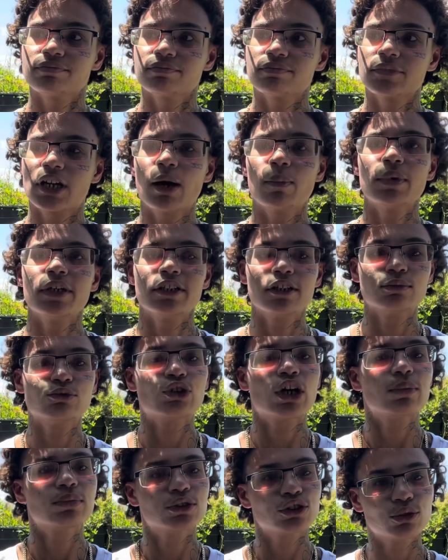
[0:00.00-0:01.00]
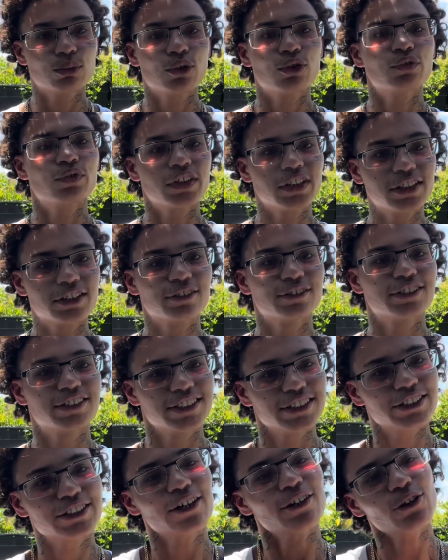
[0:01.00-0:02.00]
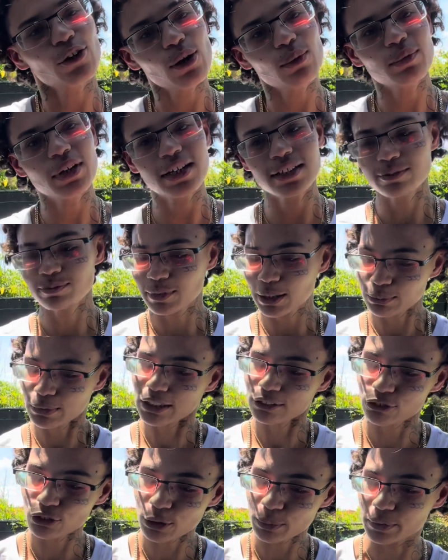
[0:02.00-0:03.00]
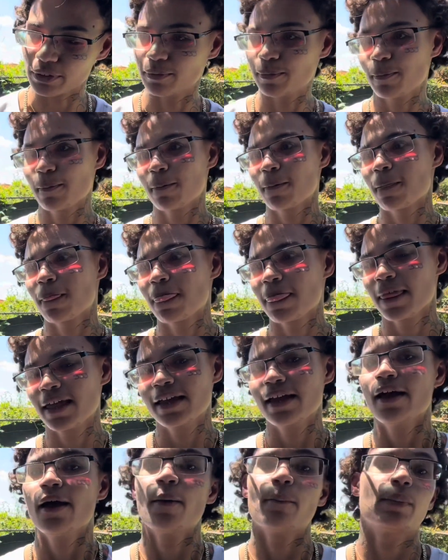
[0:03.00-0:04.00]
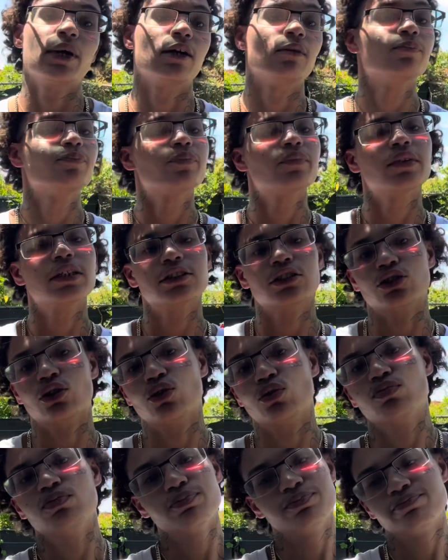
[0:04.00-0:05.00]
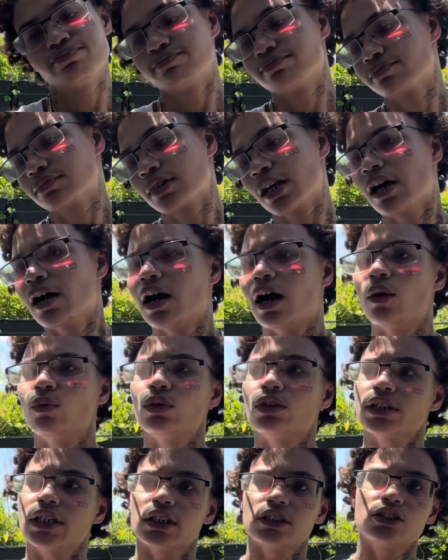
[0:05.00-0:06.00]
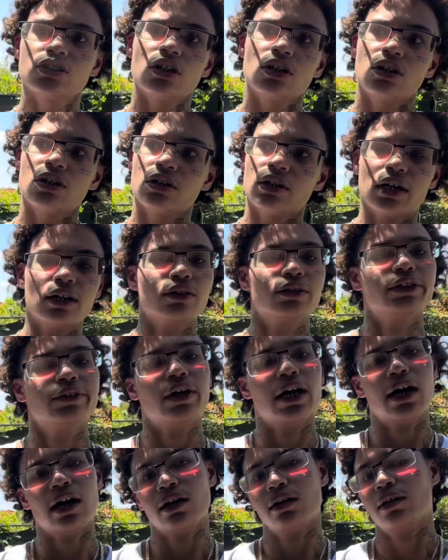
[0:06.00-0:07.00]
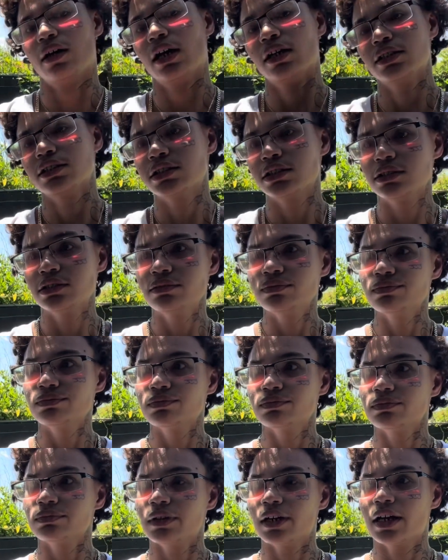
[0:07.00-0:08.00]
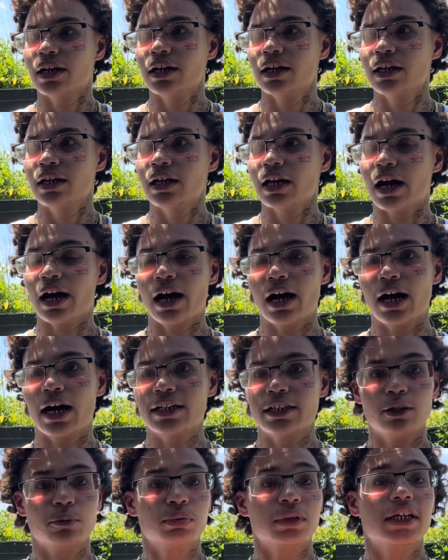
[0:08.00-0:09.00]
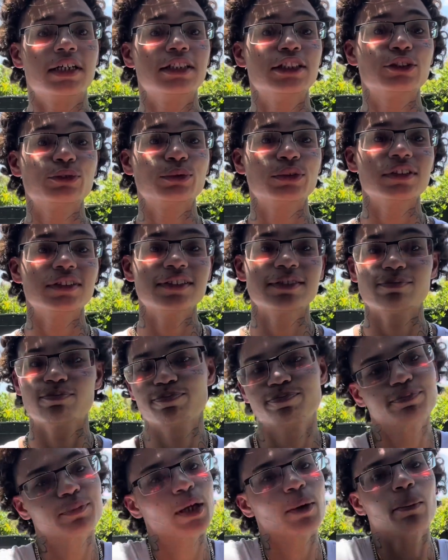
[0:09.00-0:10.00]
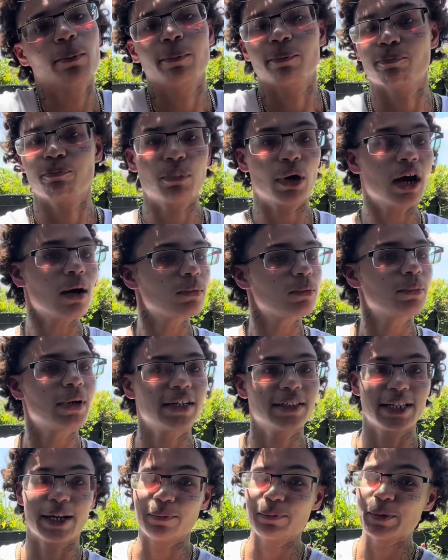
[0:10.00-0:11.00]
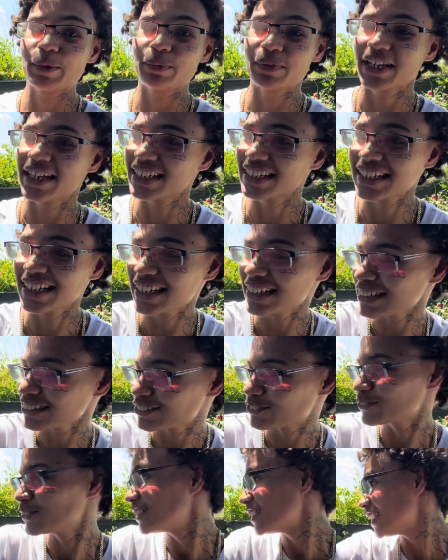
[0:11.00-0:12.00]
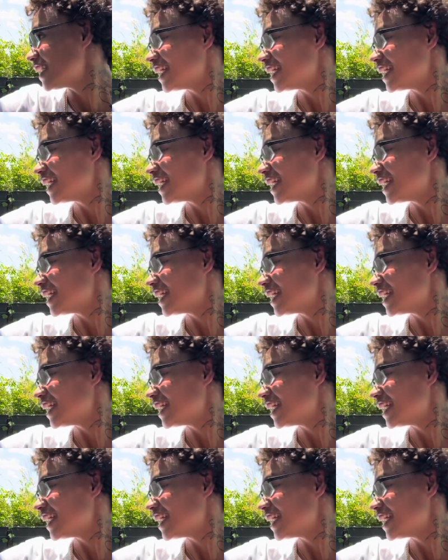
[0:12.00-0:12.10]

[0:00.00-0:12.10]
I'm gonna end up dropping some more videos. Just y'all know, I'm not tripping. But yeah, so I will catch y'all. Honestly, I didn't plan this one. Probably might not be planning the next one.